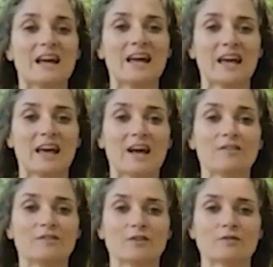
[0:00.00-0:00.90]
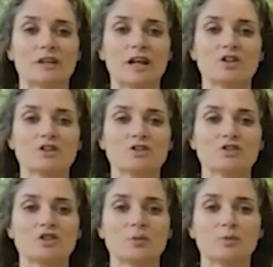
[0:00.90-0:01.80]
healthy
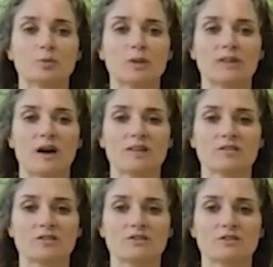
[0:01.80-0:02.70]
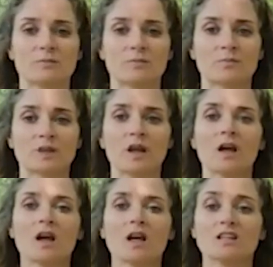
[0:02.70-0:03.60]
relationships with others.
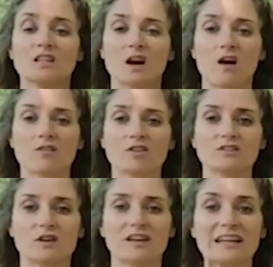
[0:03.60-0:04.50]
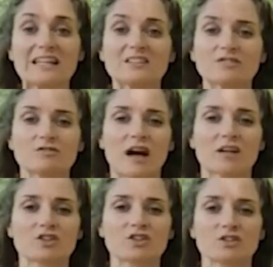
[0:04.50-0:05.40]
It governs our
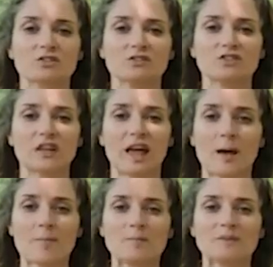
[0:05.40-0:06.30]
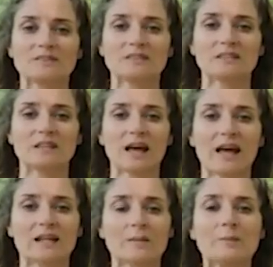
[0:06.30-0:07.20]
interactions, empathy,
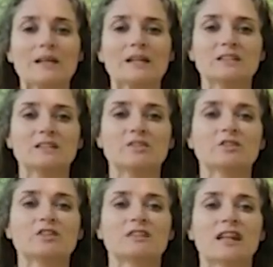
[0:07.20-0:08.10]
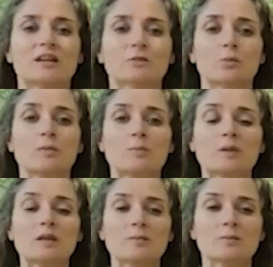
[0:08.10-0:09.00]
and ability to connect with
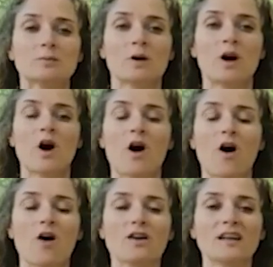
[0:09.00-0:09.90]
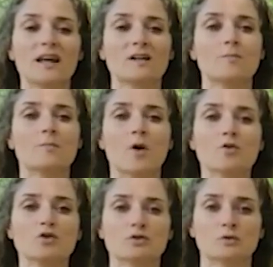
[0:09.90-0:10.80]
people on an
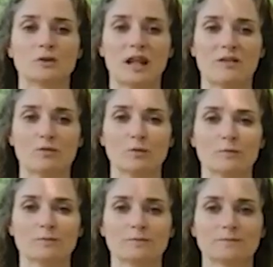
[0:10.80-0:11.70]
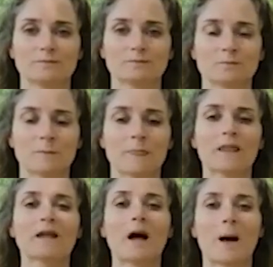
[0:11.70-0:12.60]
emotional level.
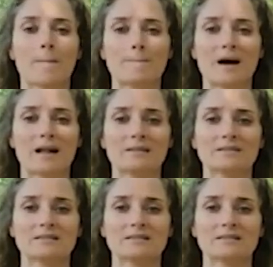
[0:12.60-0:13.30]
A balanced